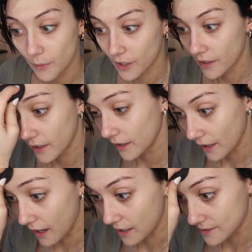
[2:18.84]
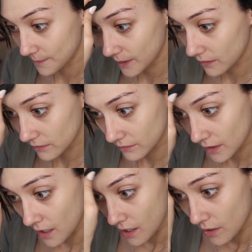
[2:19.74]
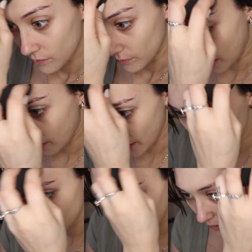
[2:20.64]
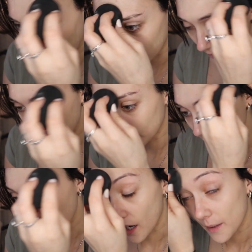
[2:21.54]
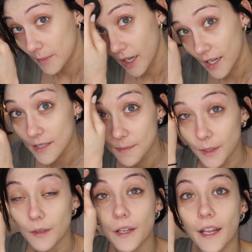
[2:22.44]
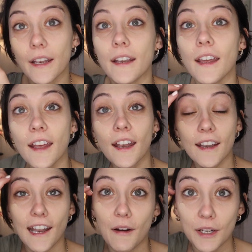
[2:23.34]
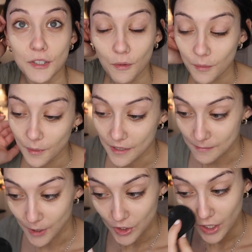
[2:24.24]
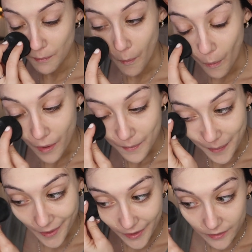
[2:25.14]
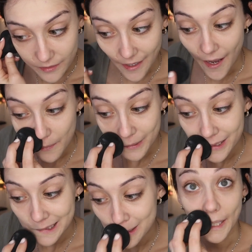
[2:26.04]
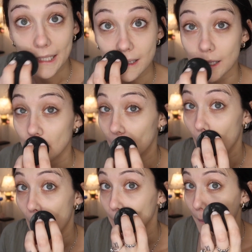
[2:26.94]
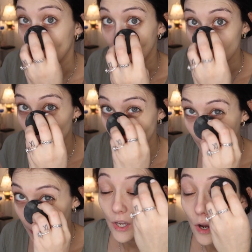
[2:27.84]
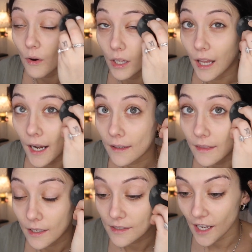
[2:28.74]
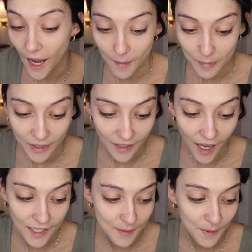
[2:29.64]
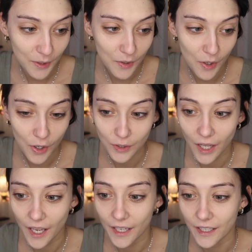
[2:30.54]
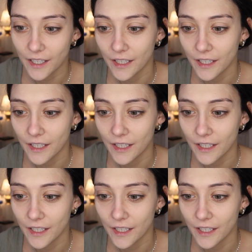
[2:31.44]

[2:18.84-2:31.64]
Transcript: work in a hospital. Well, I used to work full-time in a hospital, and now I don't as much anymore, but that was basically my occupation. So a lot of things that happen in the hospital are like